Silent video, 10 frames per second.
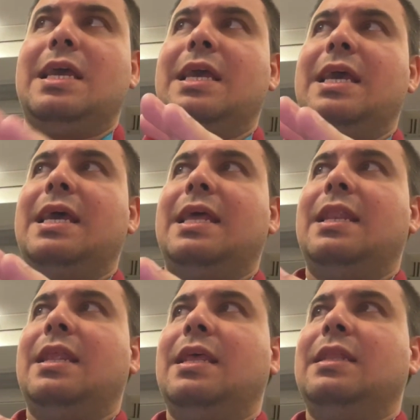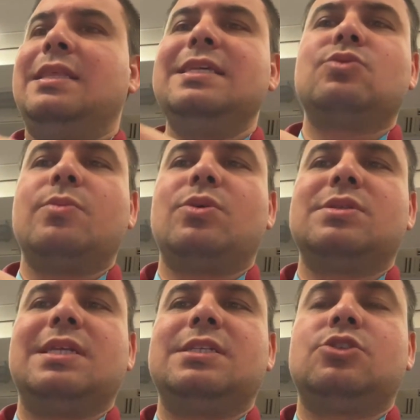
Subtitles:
And this represents